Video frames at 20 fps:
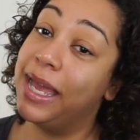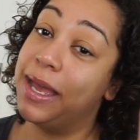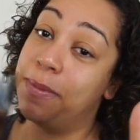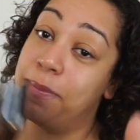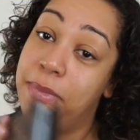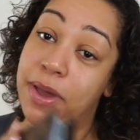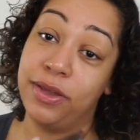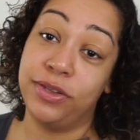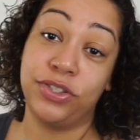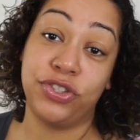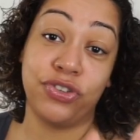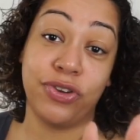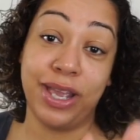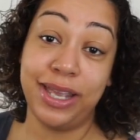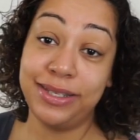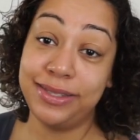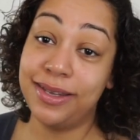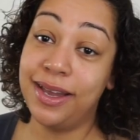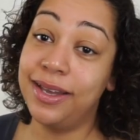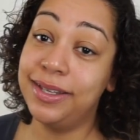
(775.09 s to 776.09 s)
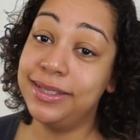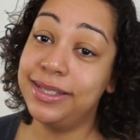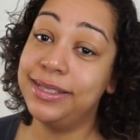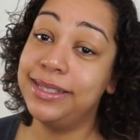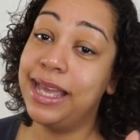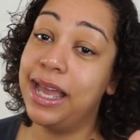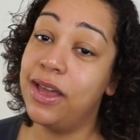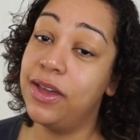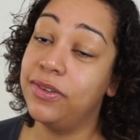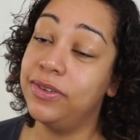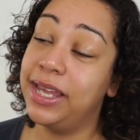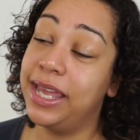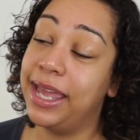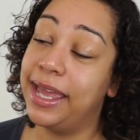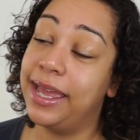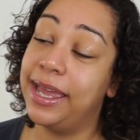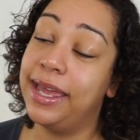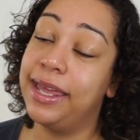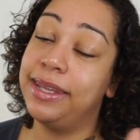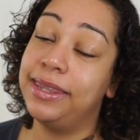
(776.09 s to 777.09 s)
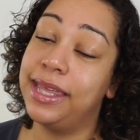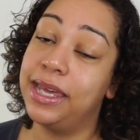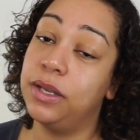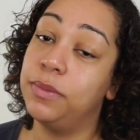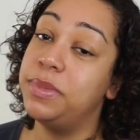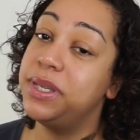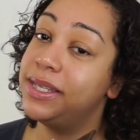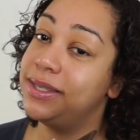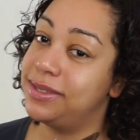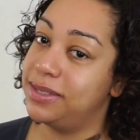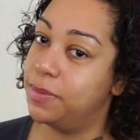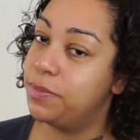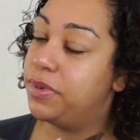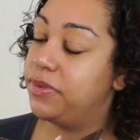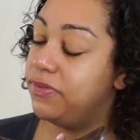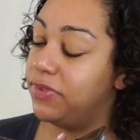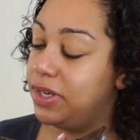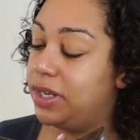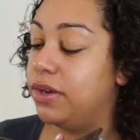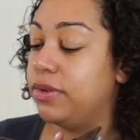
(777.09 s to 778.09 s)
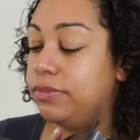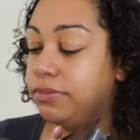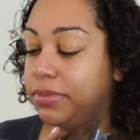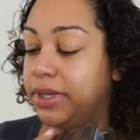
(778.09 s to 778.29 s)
I'm trying to hunt it down and that'll be a separate video.